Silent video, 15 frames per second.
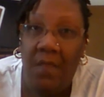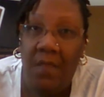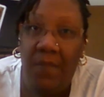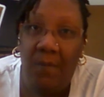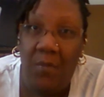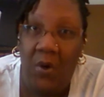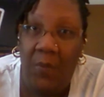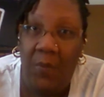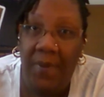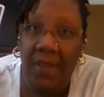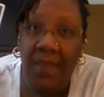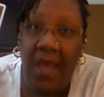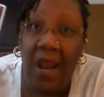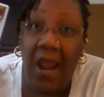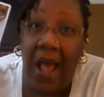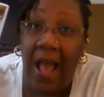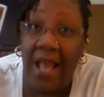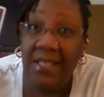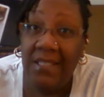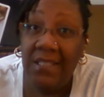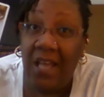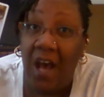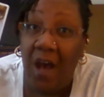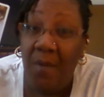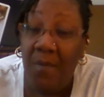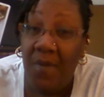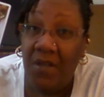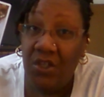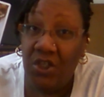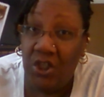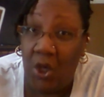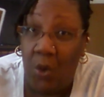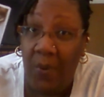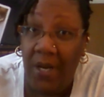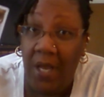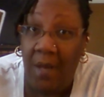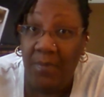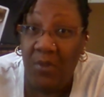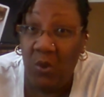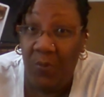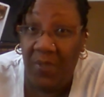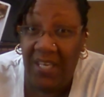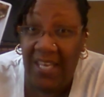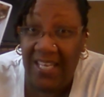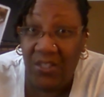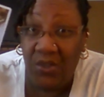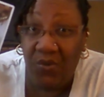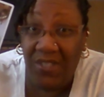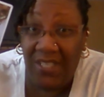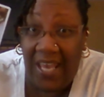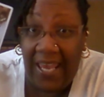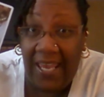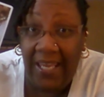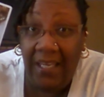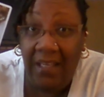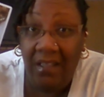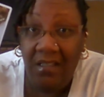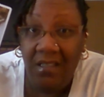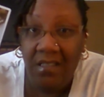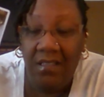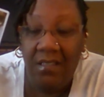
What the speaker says: The moment that I stopped showing up to be entertained